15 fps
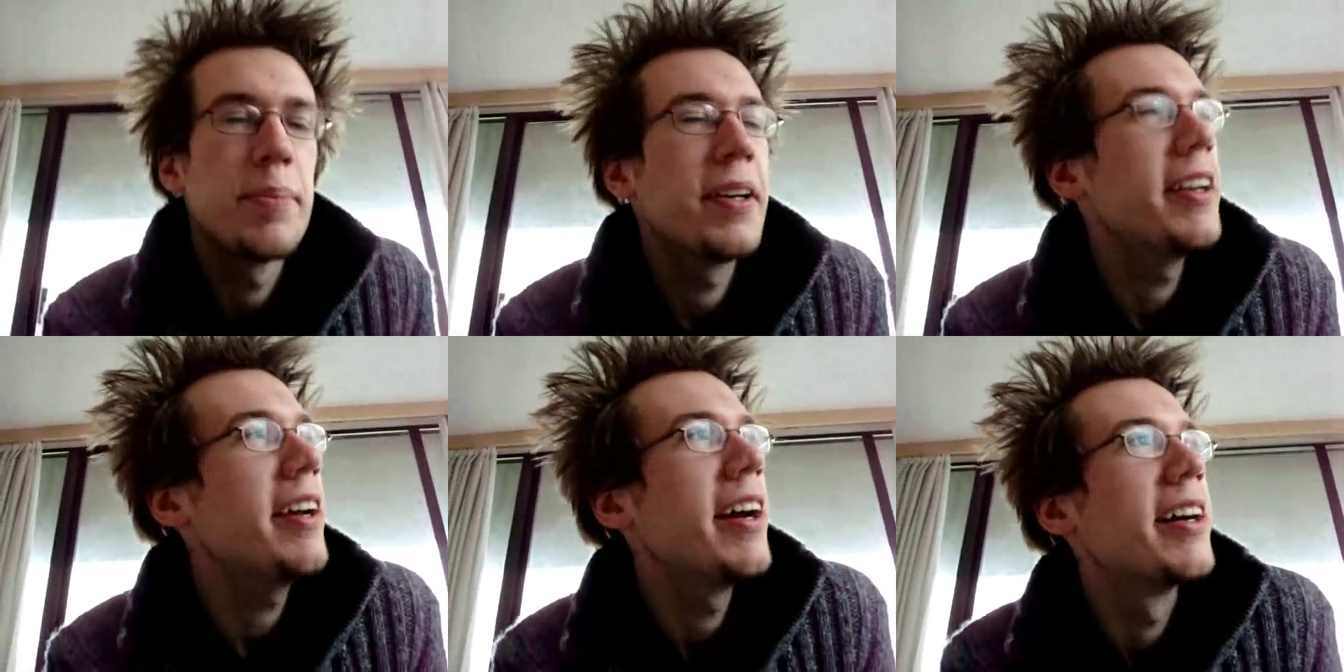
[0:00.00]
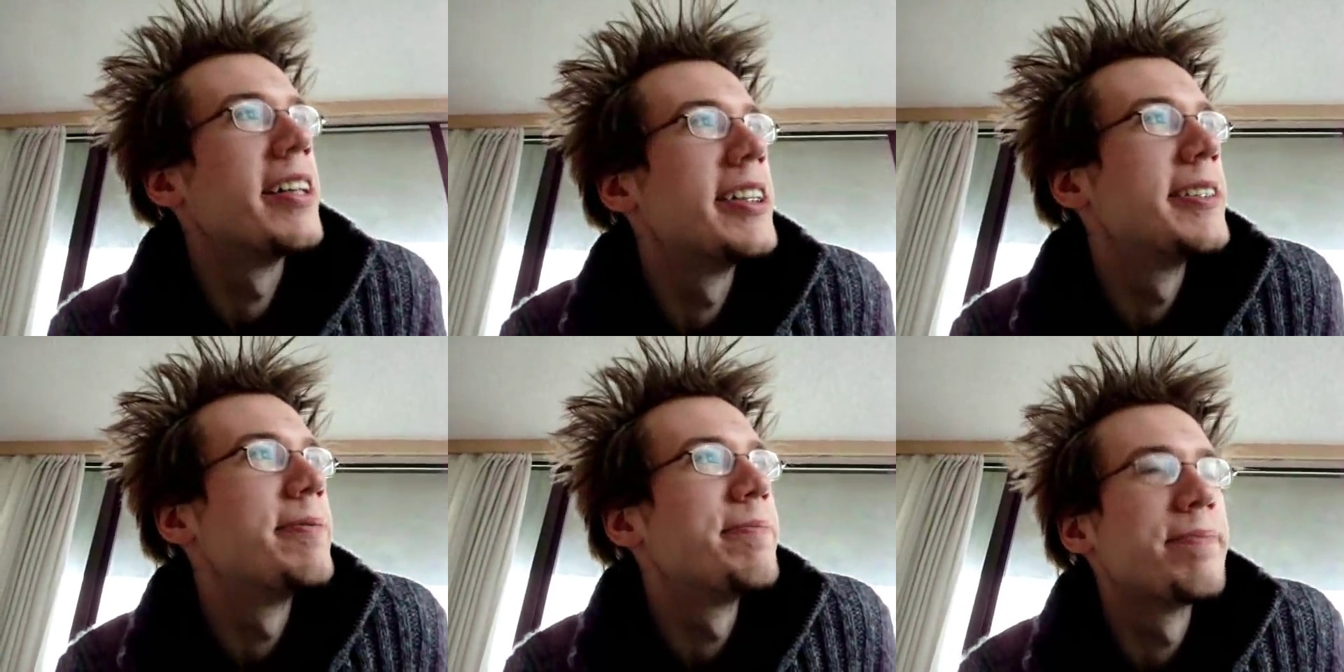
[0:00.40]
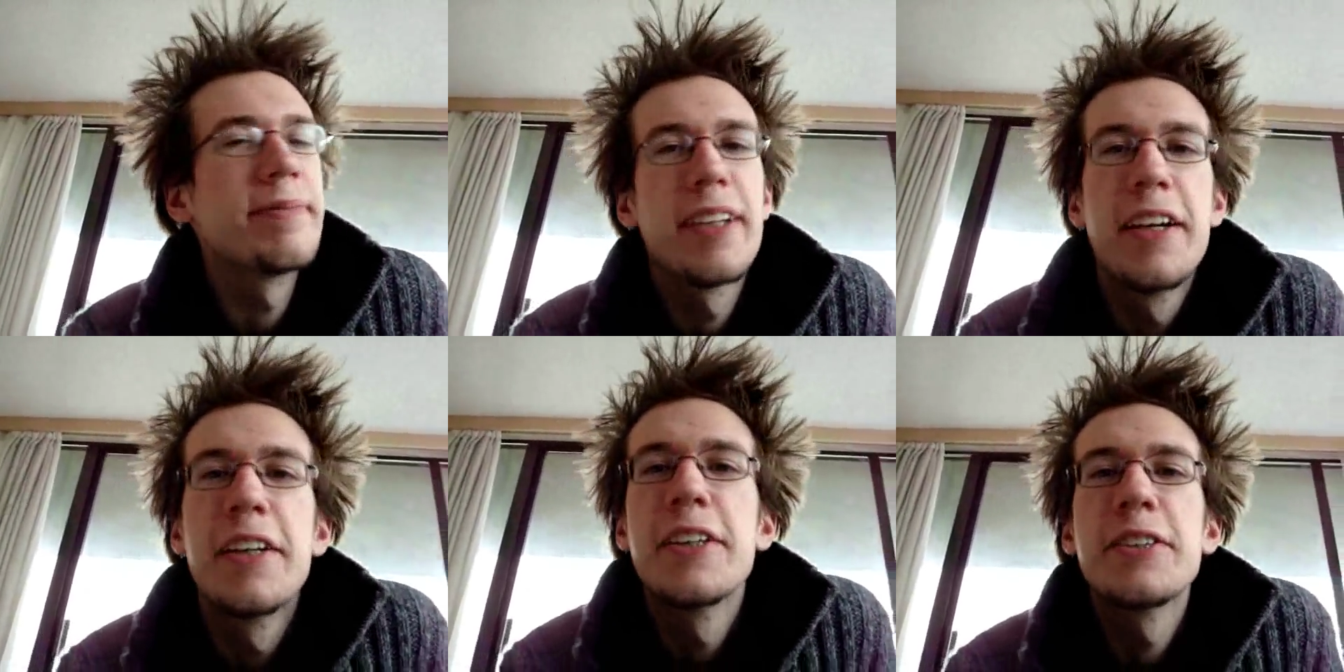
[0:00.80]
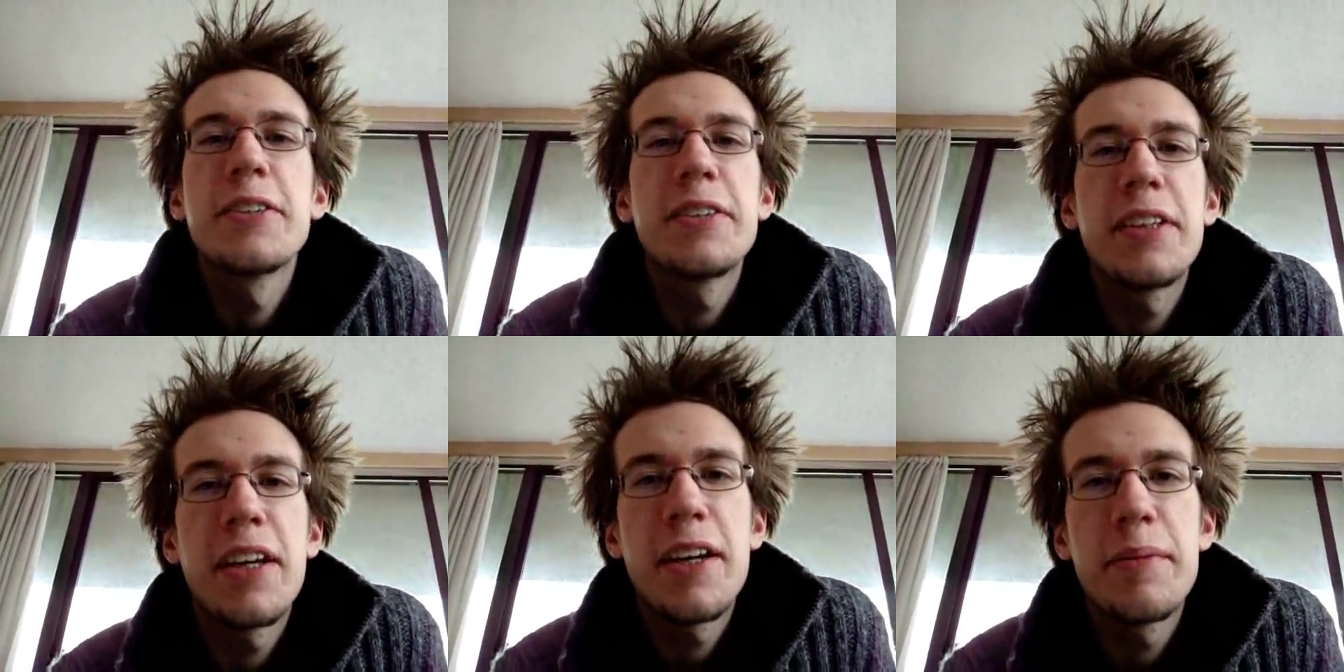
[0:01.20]
But yeah. So
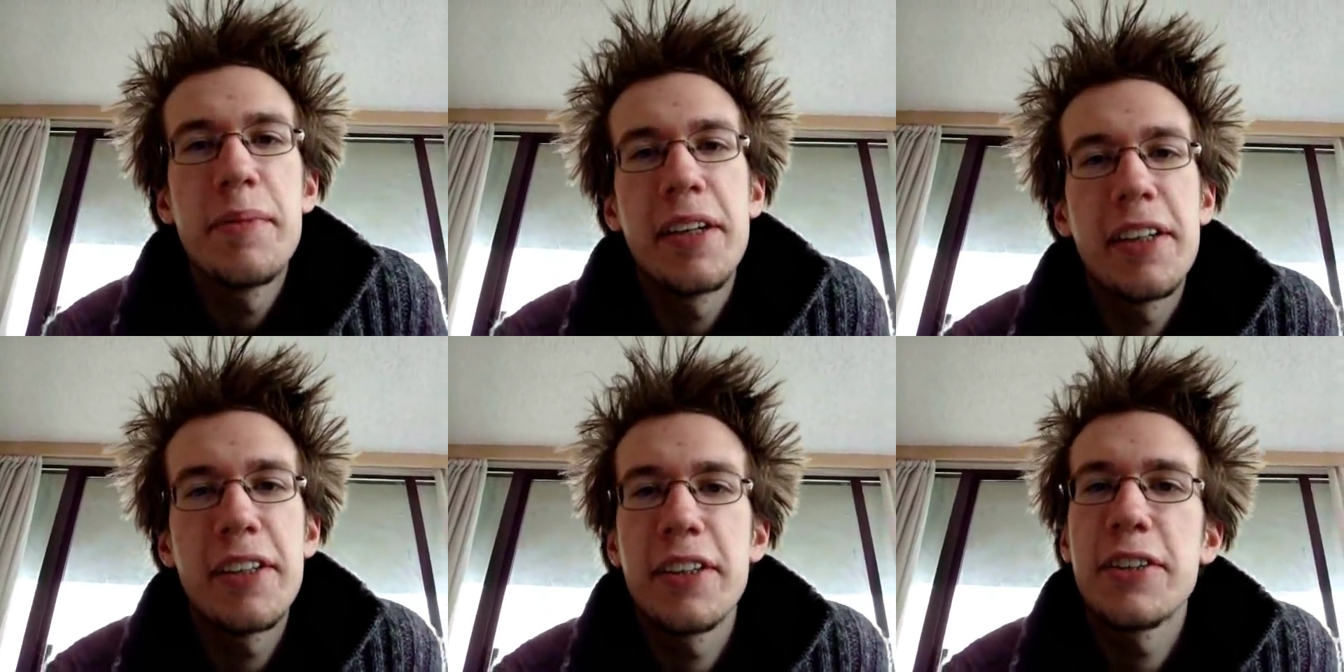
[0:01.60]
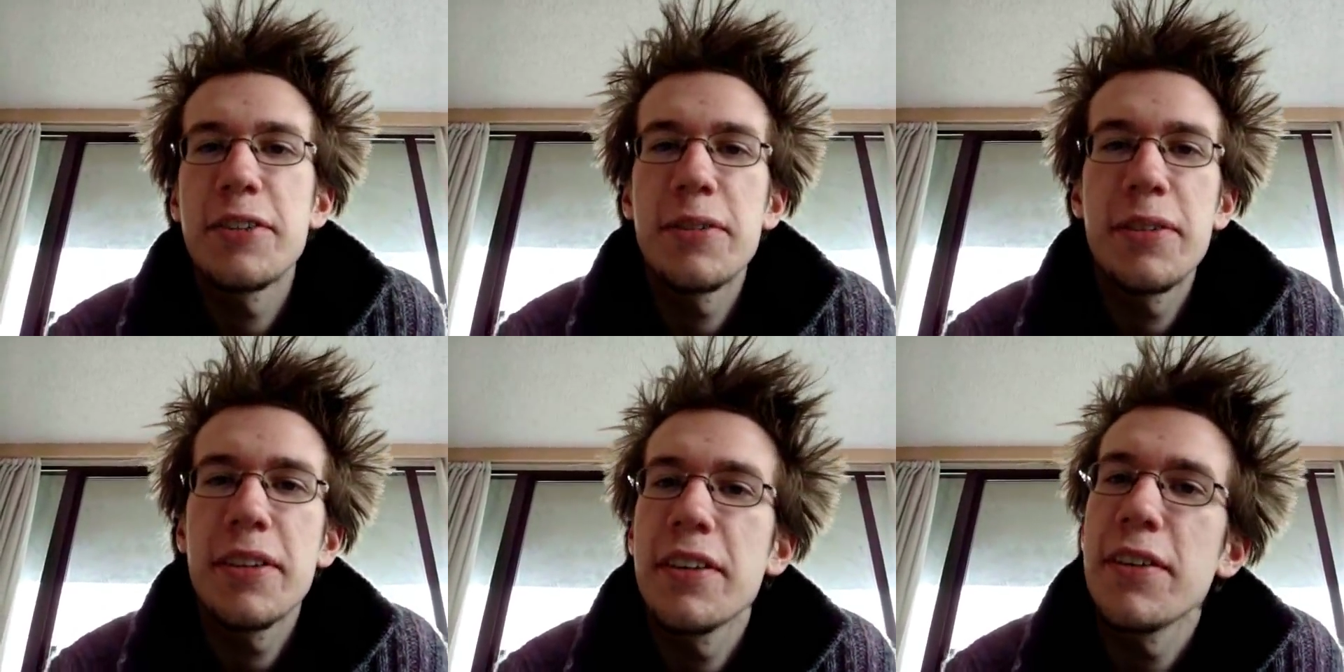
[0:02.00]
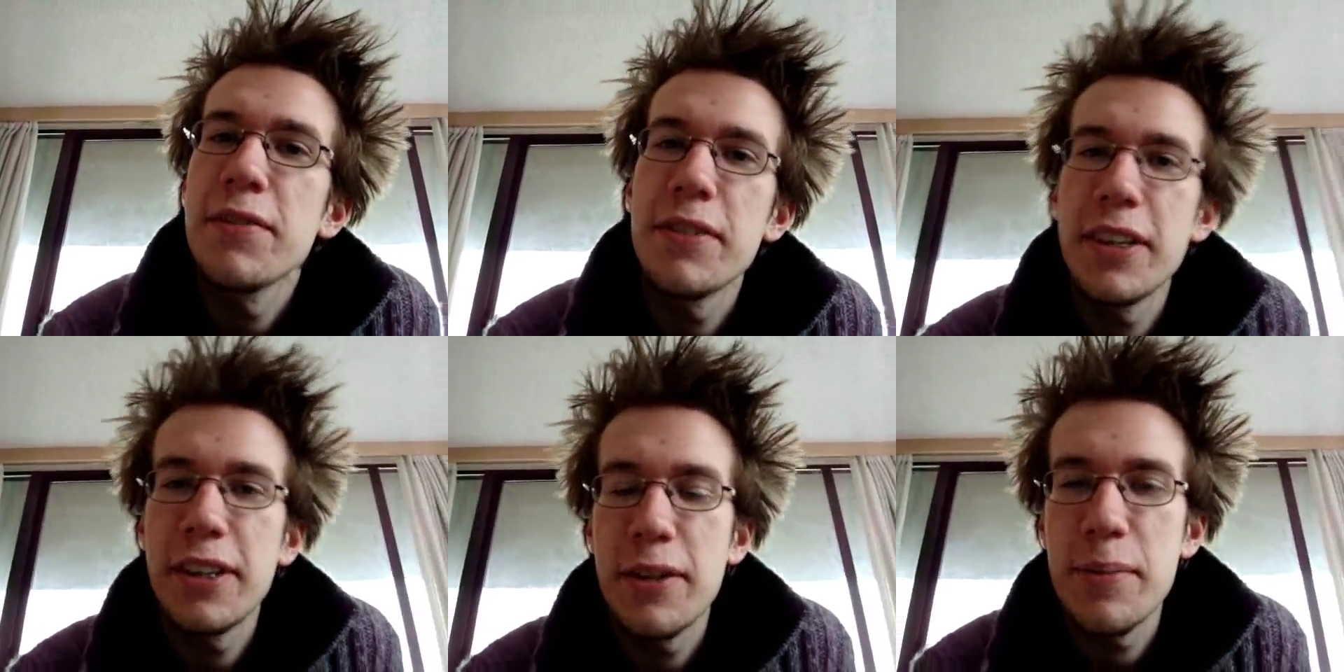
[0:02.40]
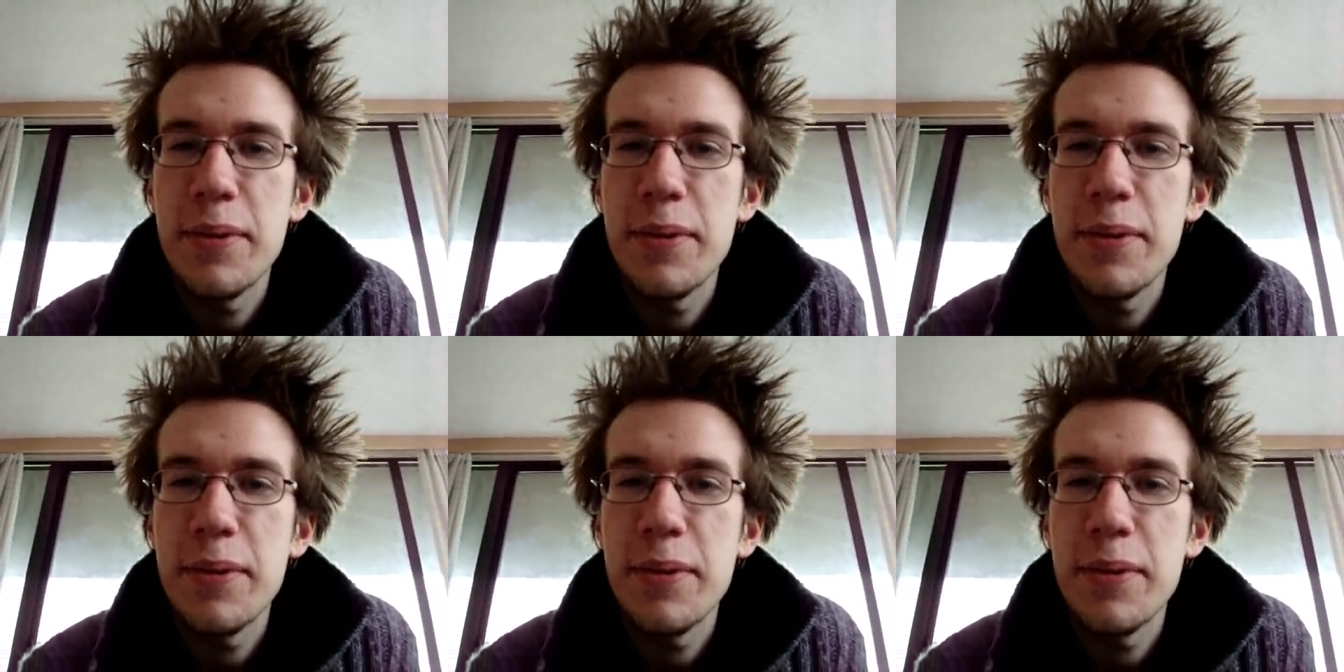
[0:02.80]
I thought I'd make a short little video